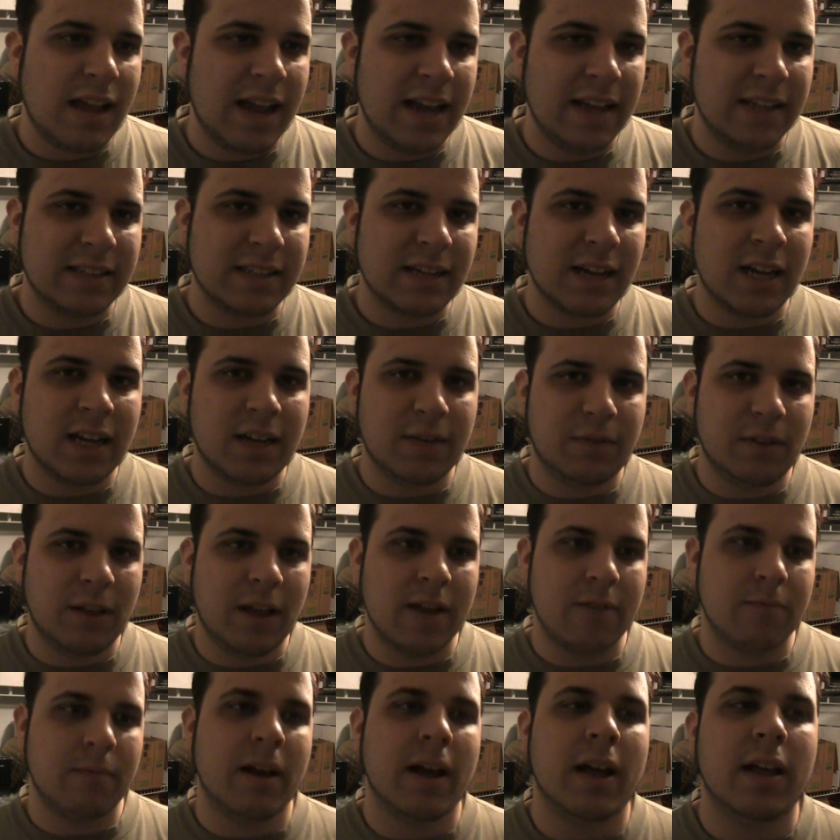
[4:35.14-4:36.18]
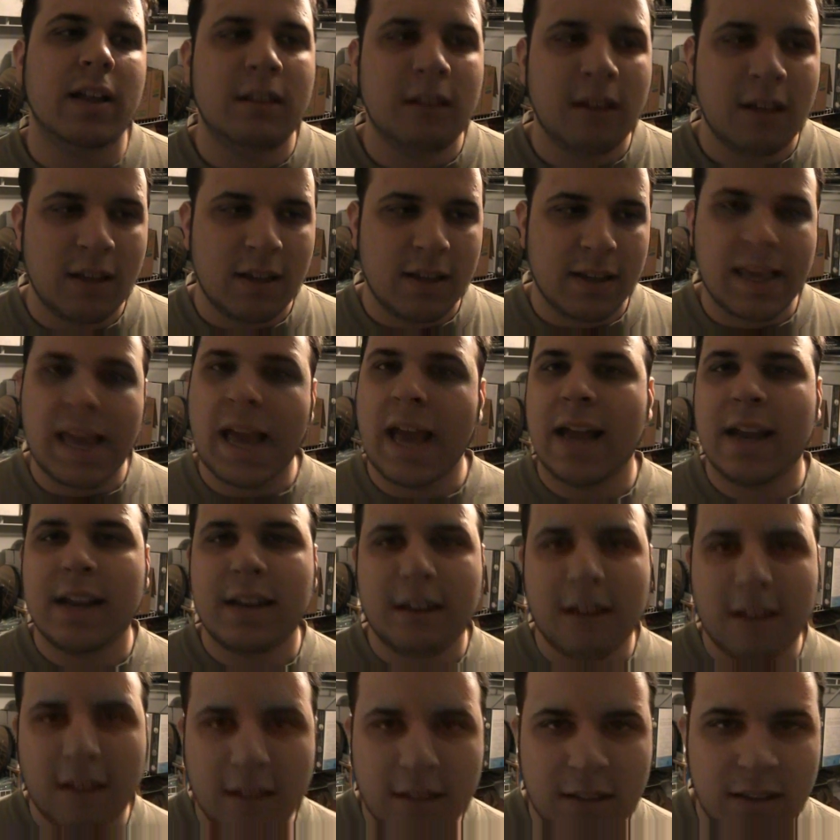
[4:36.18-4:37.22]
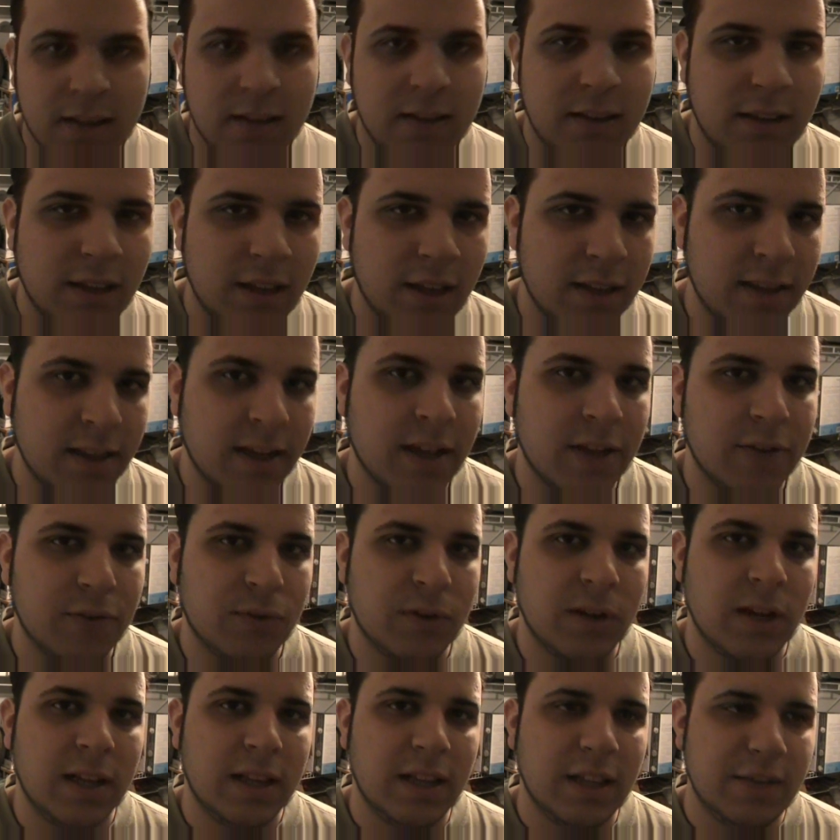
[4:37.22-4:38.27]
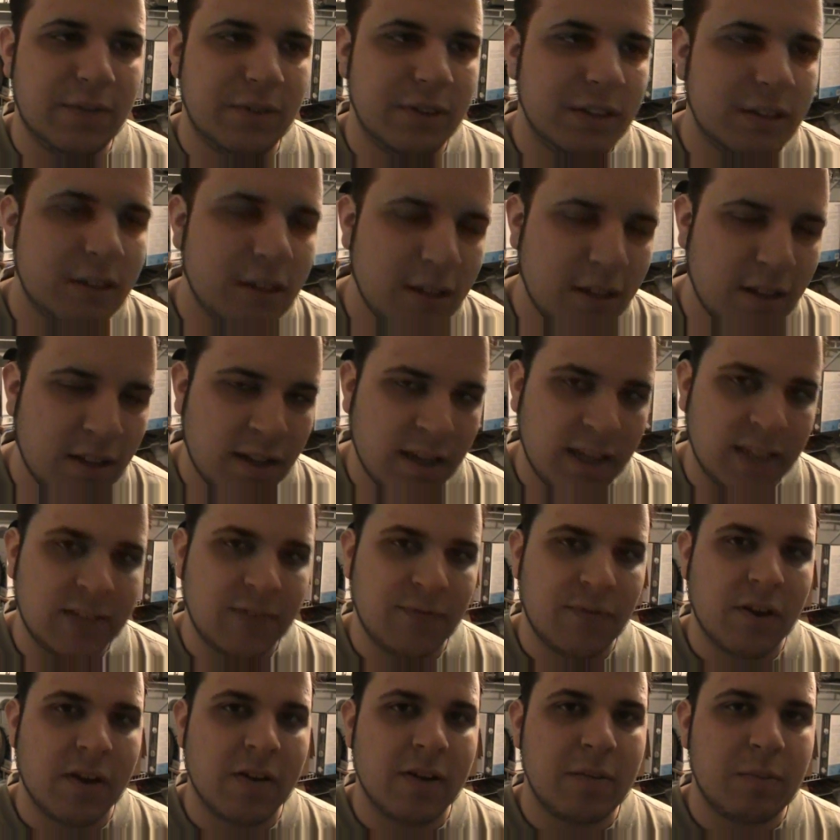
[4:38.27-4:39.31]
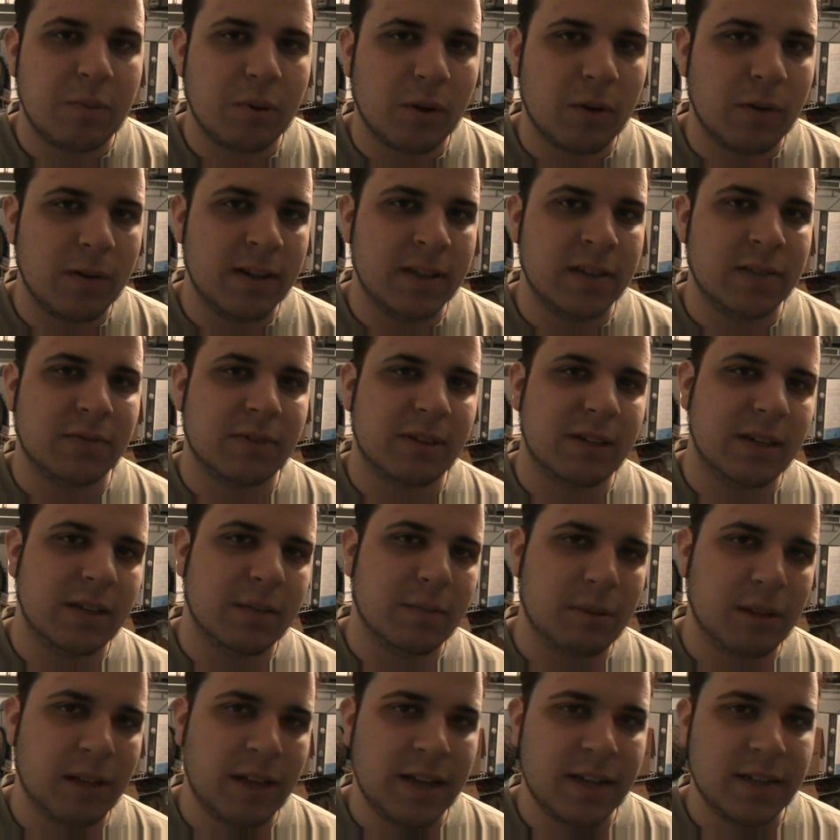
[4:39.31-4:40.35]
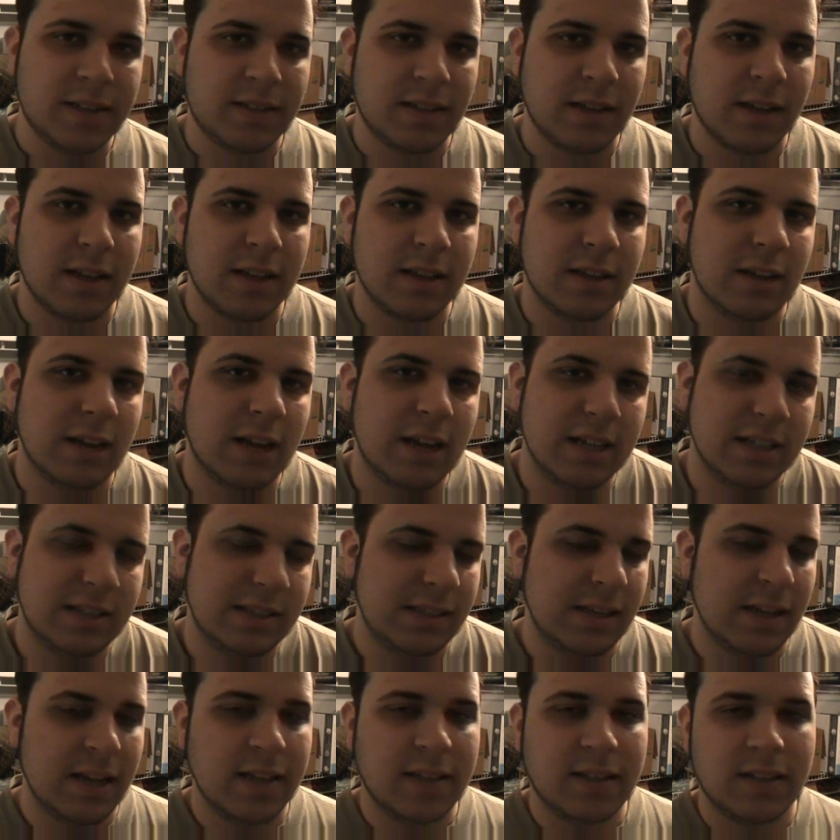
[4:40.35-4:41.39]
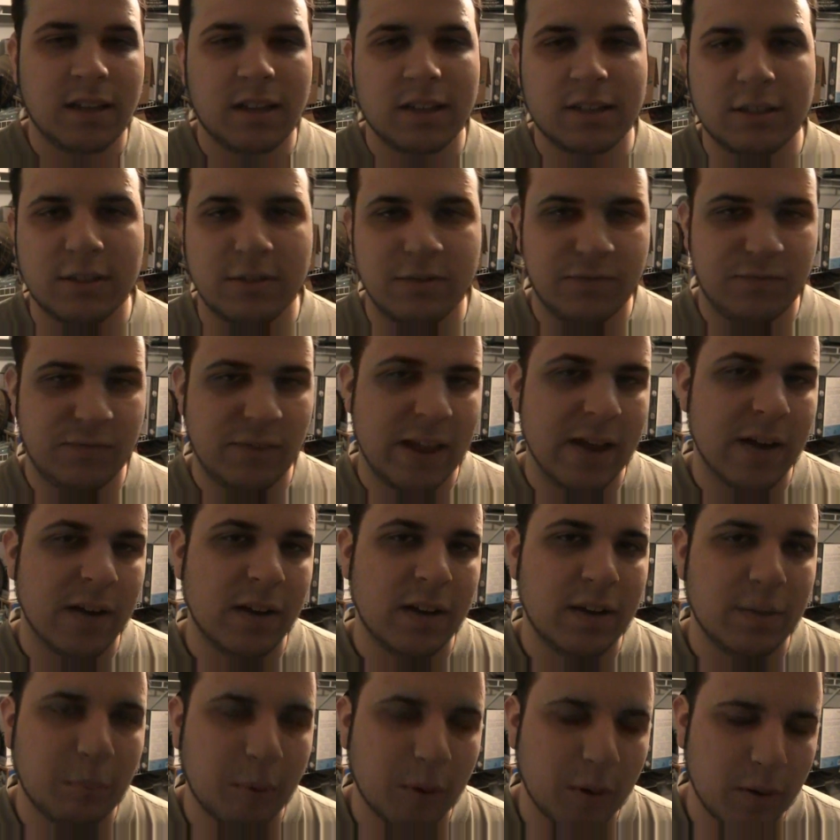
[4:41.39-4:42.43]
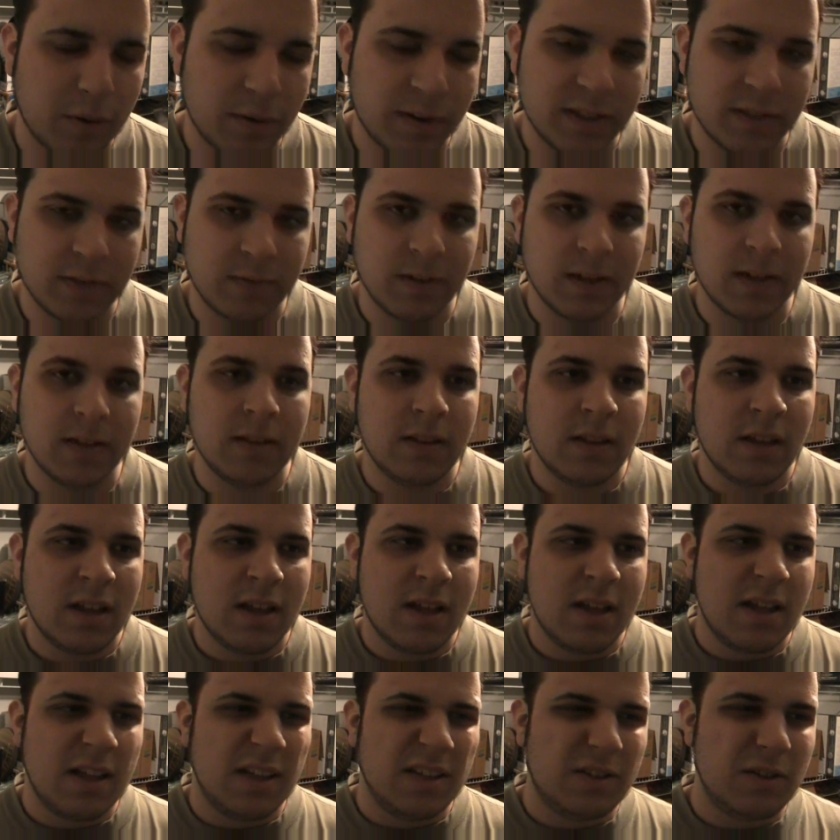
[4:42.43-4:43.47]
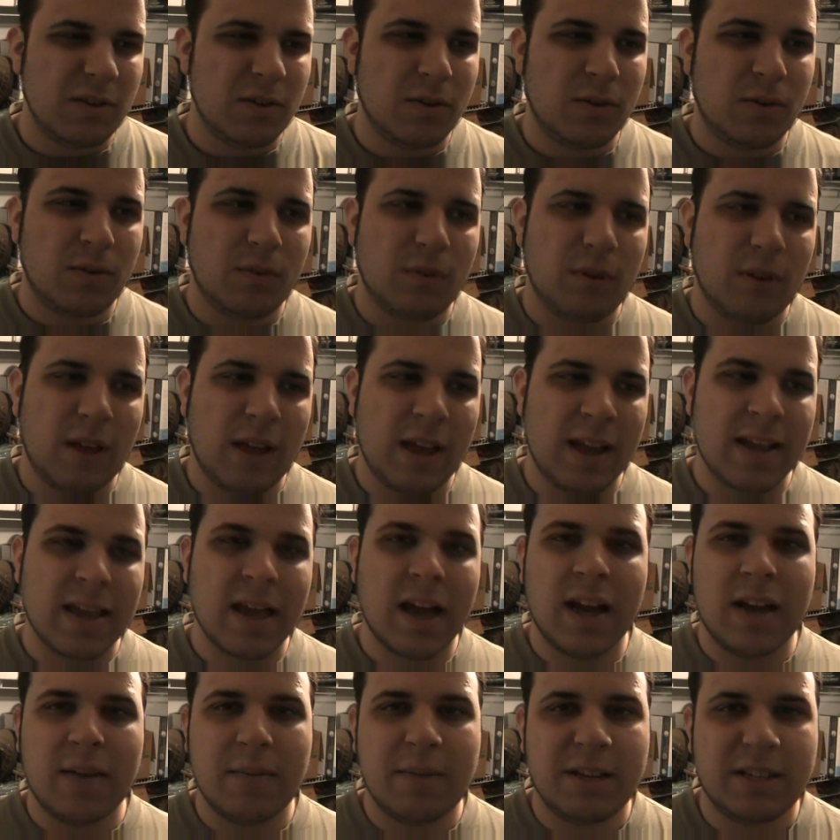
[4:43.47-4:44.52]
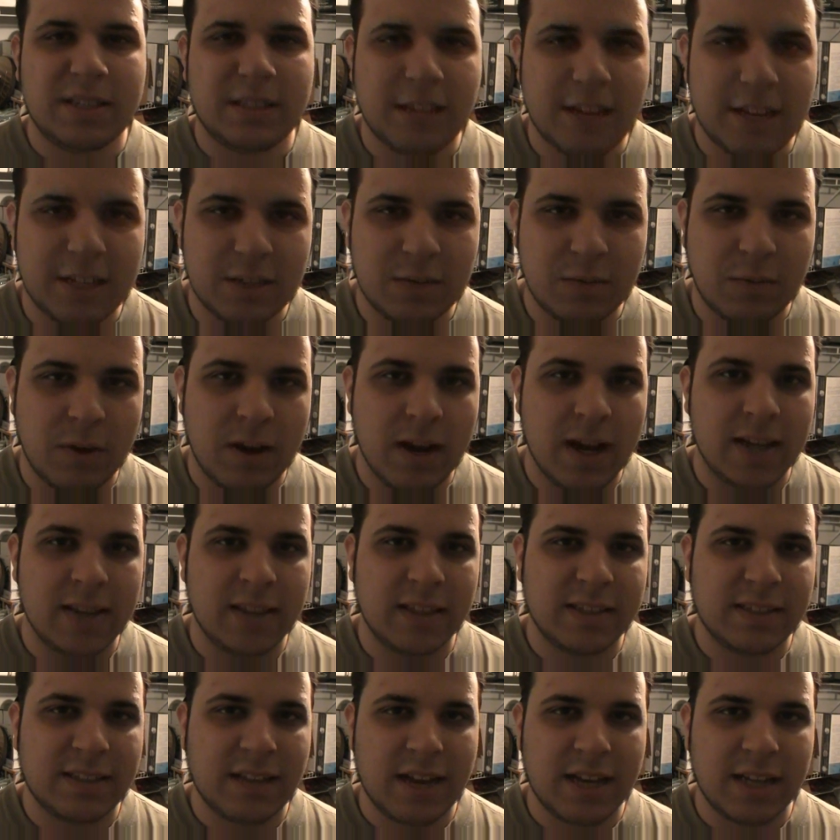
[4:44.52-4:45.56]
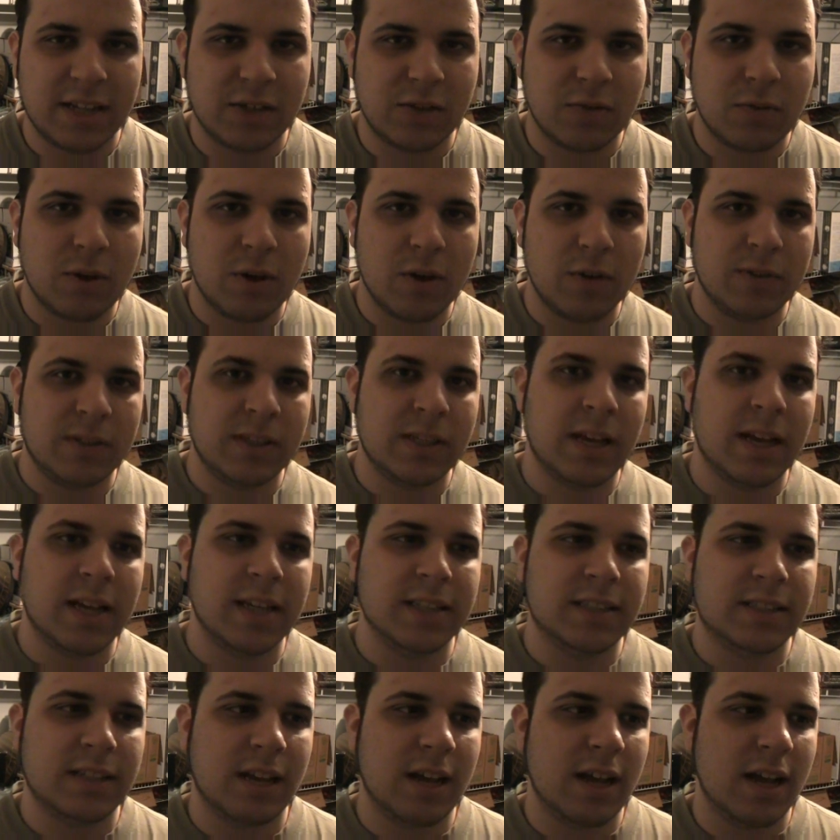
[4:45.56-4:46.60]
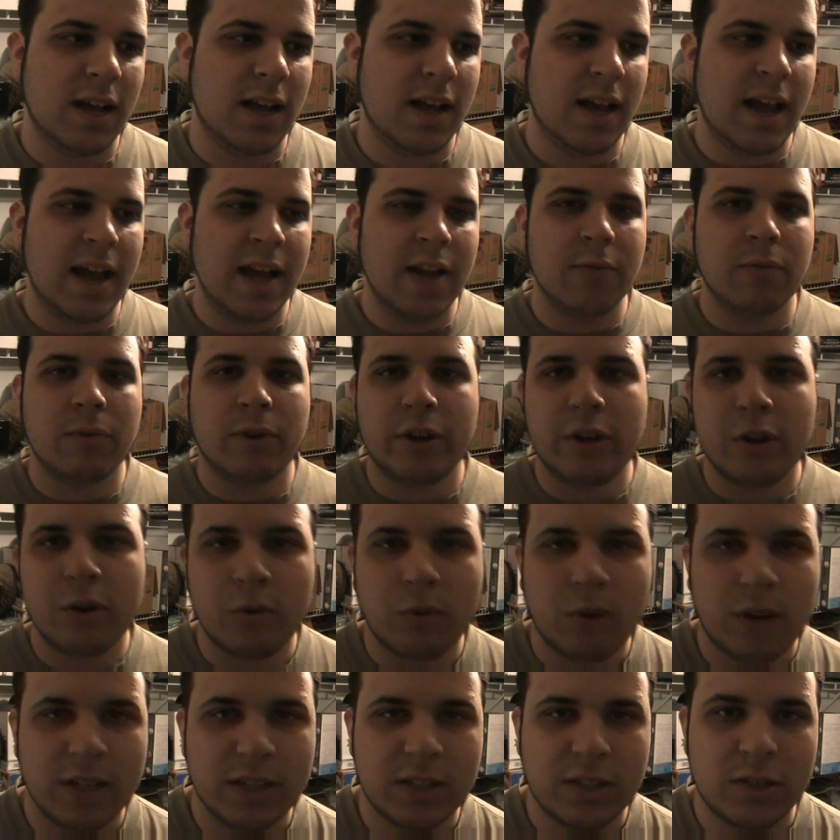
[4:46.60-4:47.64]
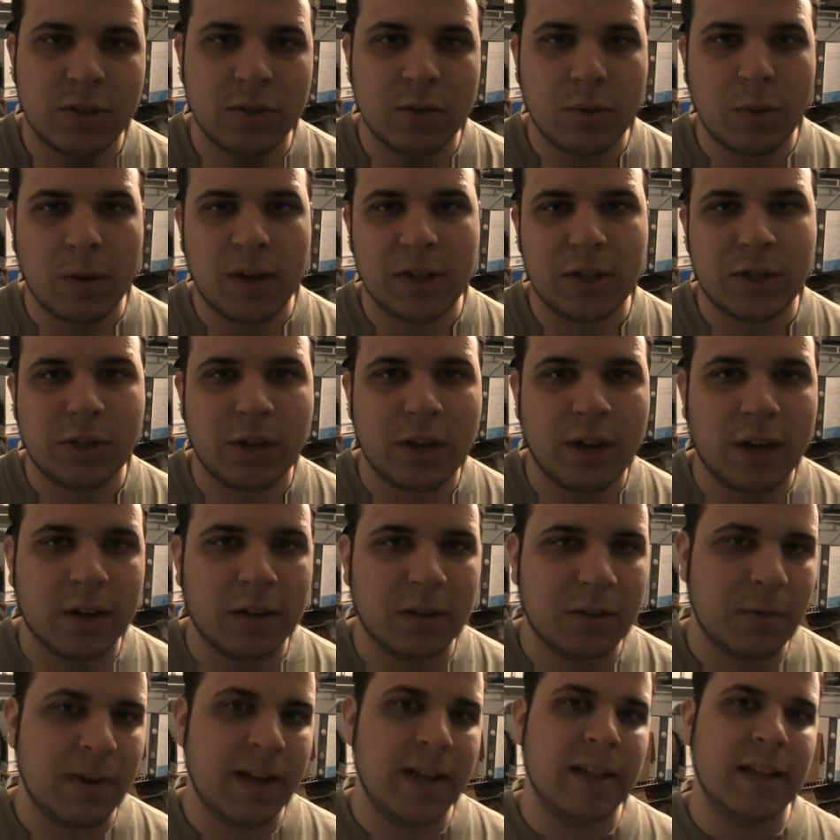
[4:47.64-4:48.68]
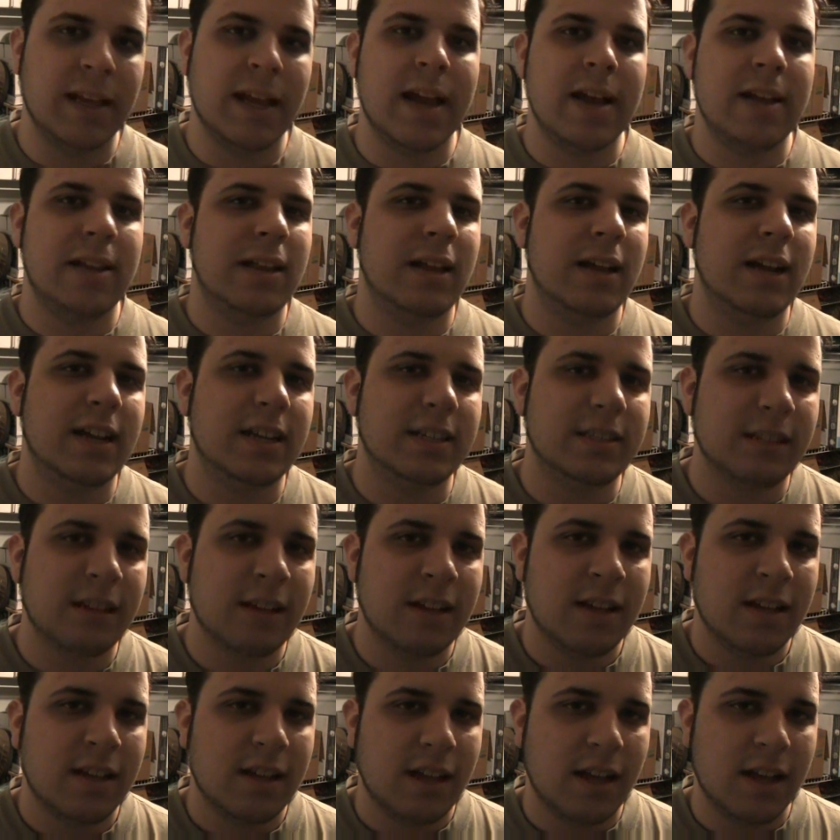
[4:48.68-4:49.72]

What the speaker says: And it's kind of like, well, Canada, the country I live in, is a very pro-Israel place. The United States, also very pro-Israel. So it kind of makes sense why the status quo says anyone who wants to question our Israeli allies,